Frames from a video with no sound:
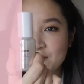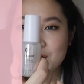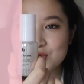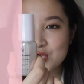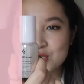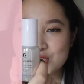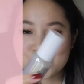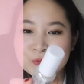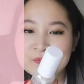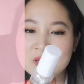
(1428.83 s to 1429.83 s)
Future
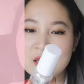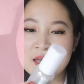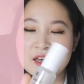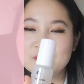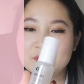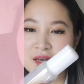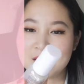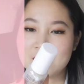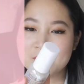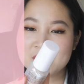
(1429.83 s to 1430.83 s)
Dew.
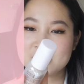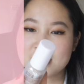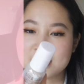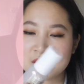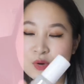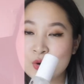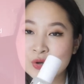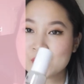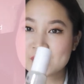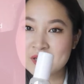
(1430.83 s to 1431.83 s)
Um, this is an
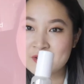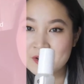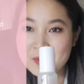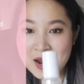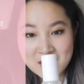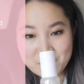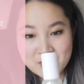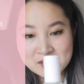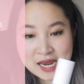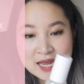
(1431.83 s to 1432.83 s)
oil serum
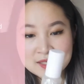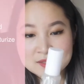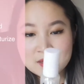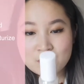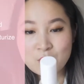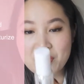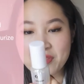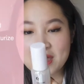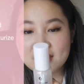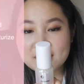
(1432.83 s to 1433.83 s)
hybrid, and the one
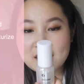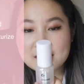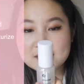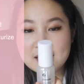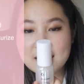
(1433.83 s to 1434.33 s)
thing that